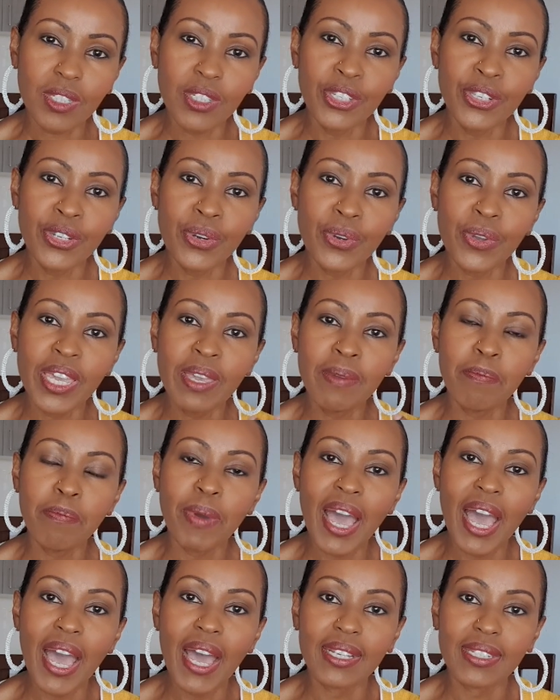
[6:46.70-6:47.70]
you know,
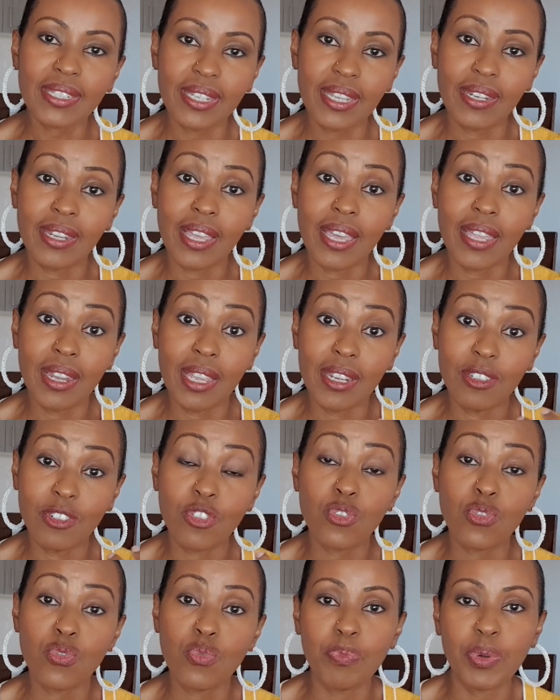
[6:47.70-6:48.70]
impact and, and,
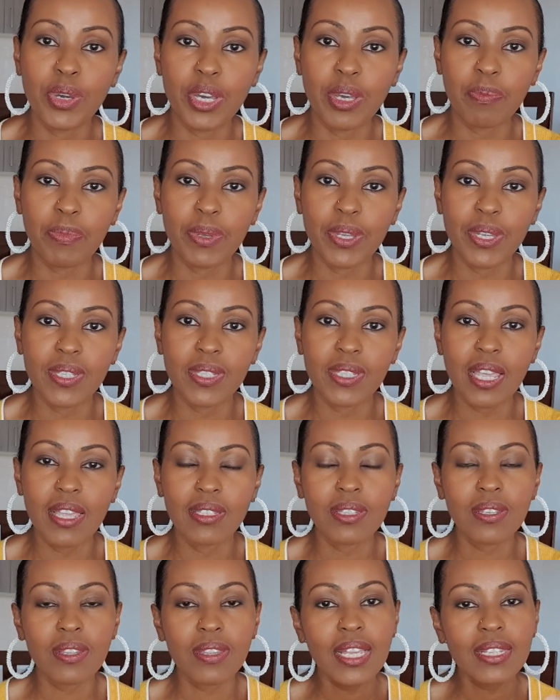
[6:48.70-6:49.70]
and true purpose.
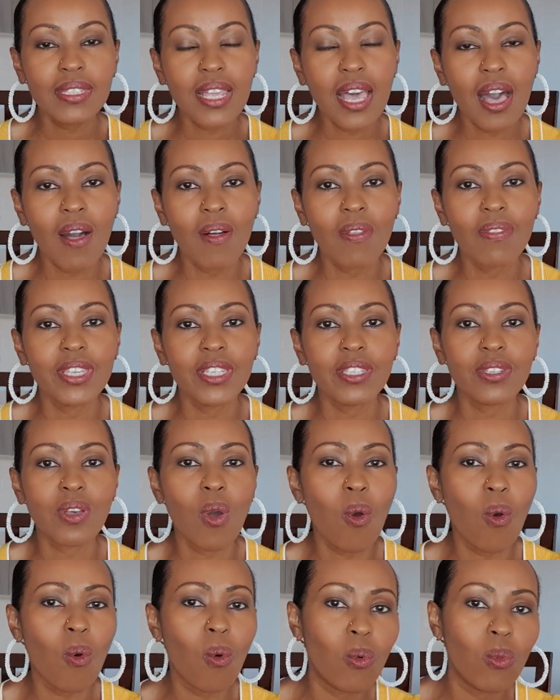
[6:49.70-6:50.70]
And so that's how this
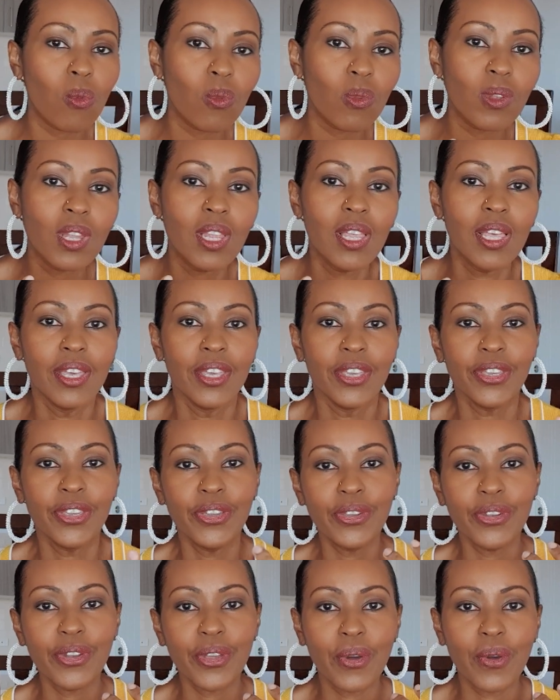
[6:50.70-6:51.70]
whole,
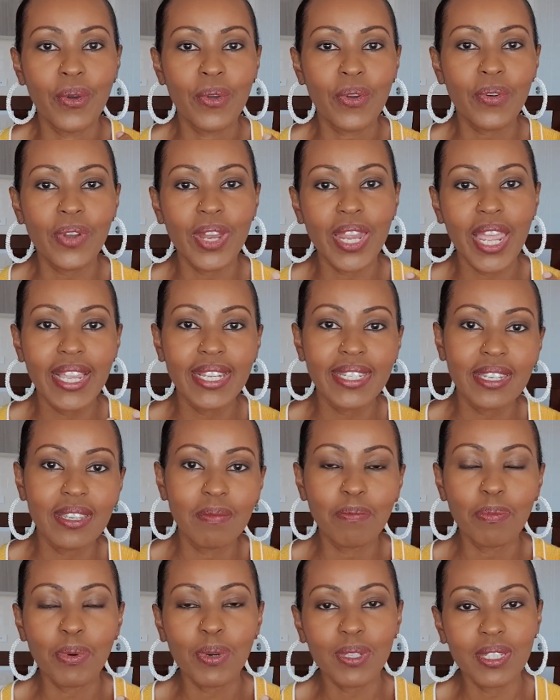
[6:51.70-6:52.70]
you know,
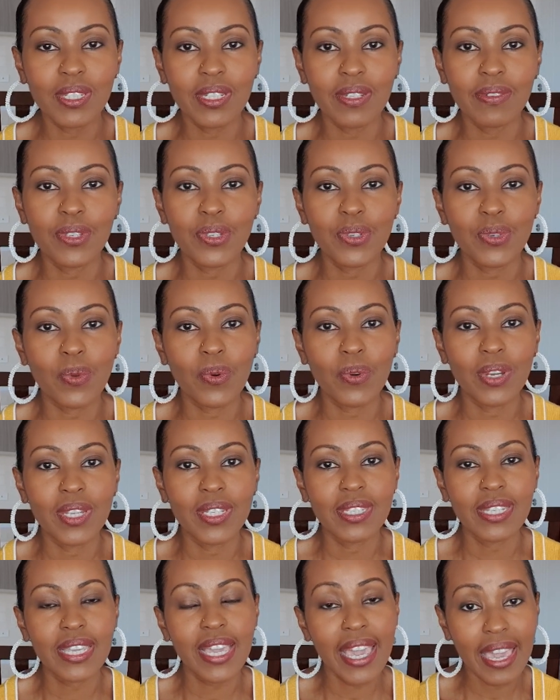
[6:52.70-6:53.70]
creating positive
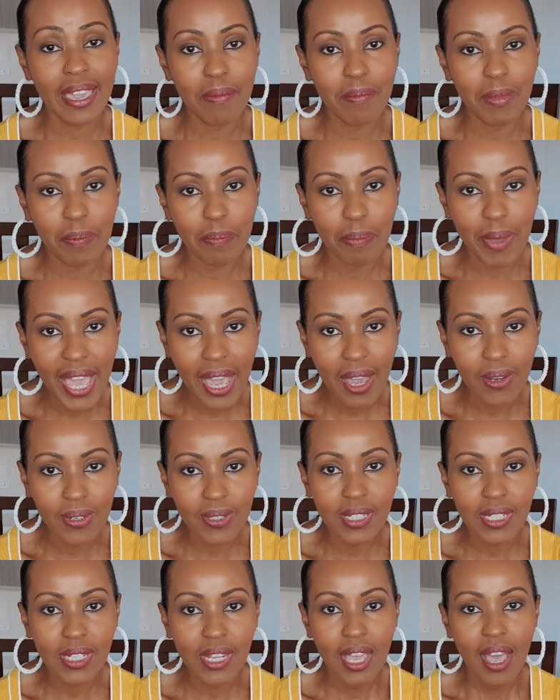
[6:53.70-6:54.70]
stories came
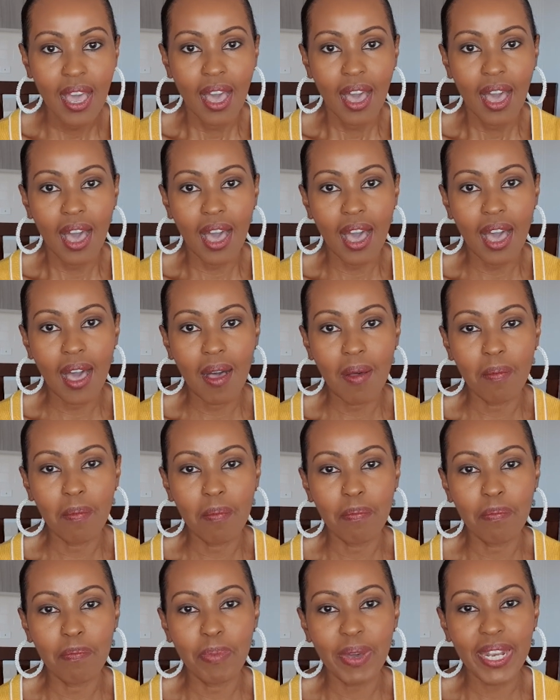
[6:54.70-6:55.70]
about.
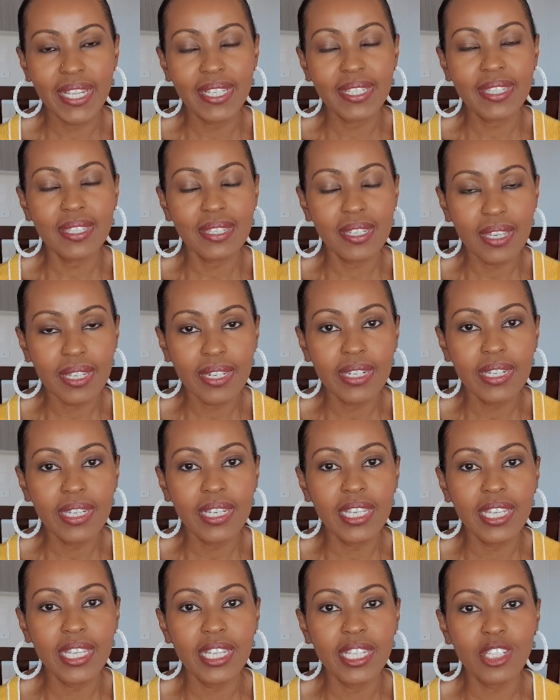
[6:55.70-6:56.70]
Um, but it
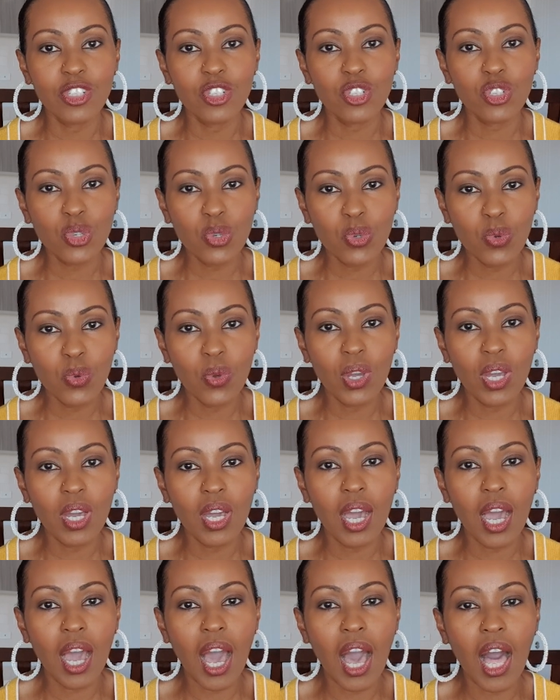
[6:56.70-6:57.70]
certainly
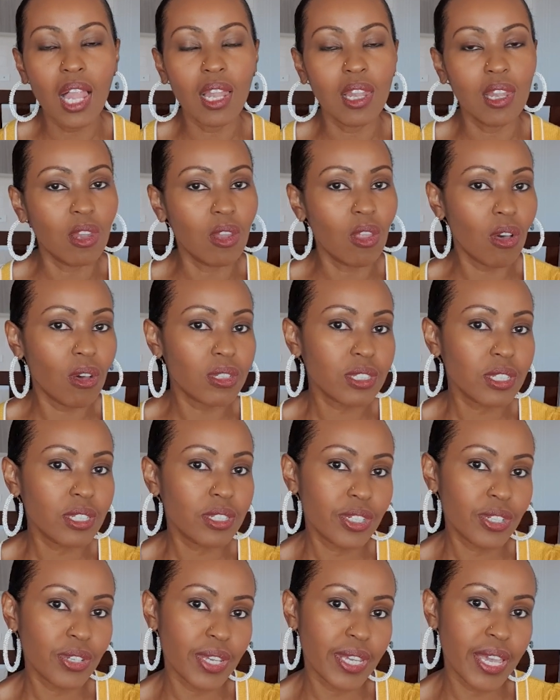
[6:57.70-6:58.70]
took a lot
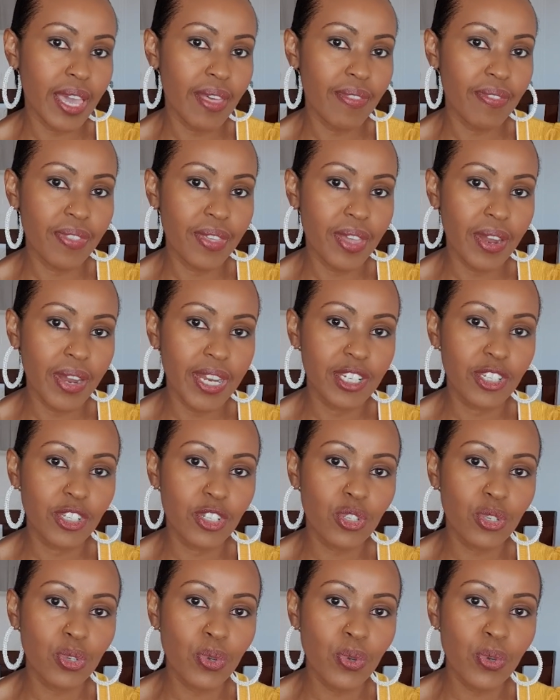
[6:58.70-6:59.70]
to get there.
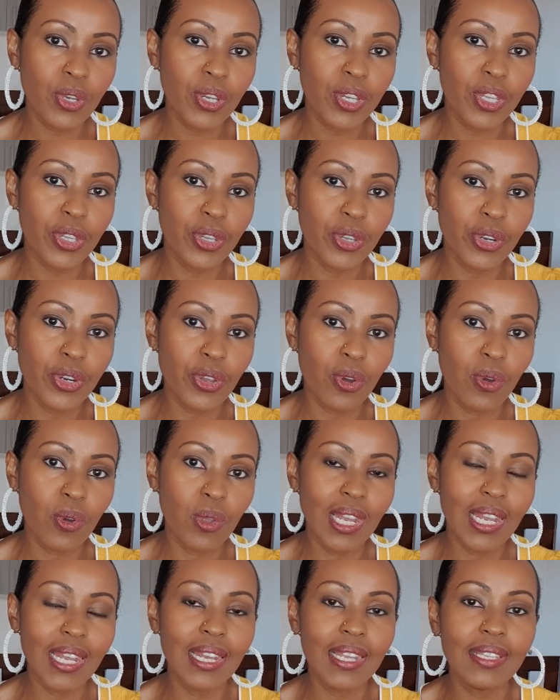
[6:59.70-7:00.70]
It took, you know,
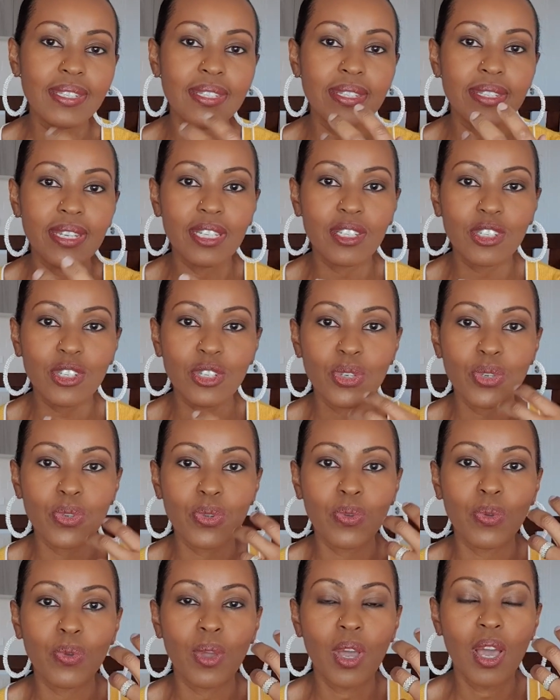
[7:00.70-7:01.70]
listening
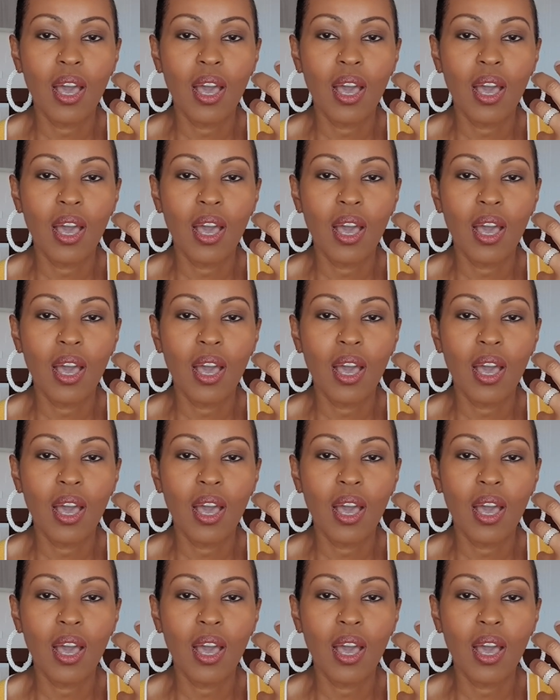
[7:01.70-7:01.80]
to